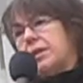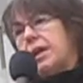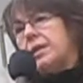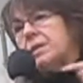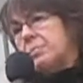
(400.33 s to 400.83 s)

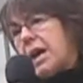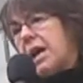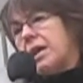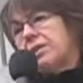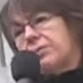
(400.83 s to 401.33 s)
and
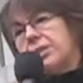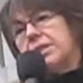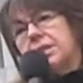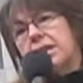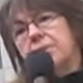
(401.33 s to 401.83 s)
demand for
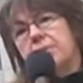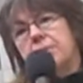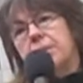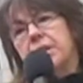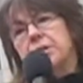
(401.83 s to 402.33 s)
this country
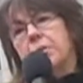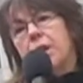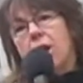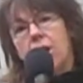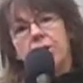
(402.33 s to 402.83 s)
because
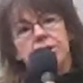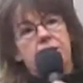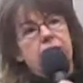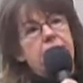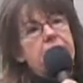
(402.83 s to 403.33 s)
we all
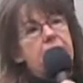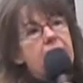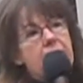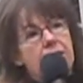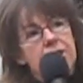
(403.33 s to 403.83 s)
deserve it
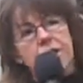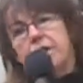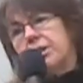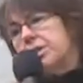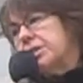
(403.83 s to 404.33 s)
and our
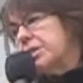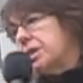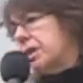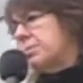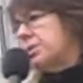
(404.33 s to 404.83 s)
generations to
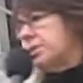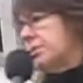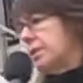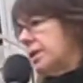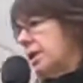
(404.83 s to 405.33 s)
come
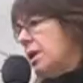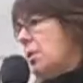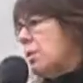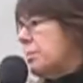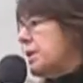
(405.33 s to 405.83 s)
deserve it.
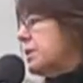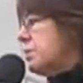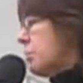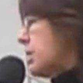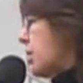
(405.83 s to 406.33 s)
When my,
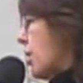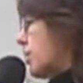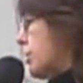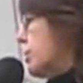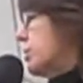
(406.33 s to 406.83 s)
my
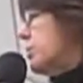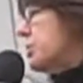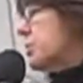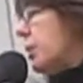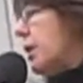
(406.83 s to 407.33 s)
daughter,
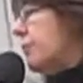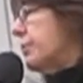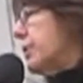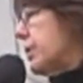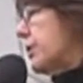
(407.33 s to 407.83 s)
who's 12, nearly